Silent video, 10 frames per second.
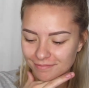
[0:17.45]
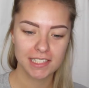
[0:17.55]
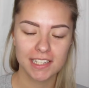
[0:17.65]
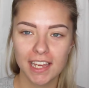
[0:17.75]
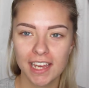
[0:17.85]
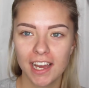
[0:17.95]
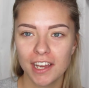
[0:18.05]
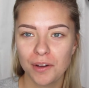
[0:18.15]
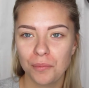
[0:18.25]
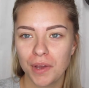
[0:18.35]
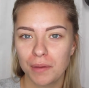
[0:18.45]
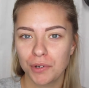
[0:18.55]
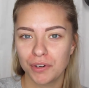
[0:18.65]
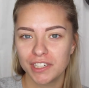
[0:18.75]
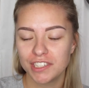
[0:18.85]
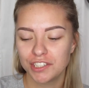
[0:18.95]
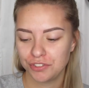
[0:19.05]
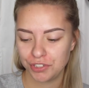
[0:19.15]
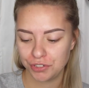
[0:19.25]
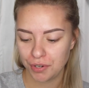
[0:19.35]
Today I am going to
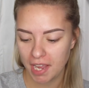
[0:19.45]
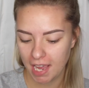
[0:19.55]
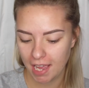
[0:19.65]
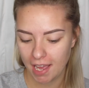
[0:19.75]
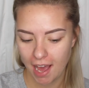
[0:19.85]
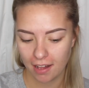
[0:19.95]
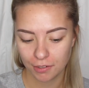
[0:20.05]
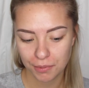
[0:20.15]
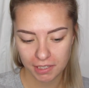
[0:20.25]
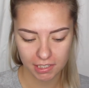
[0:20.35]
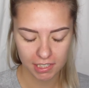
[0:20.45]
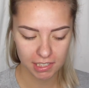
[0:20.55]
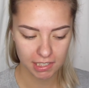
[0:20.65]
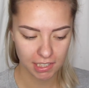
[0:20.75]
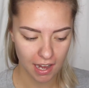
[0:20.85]
do a Halloween look.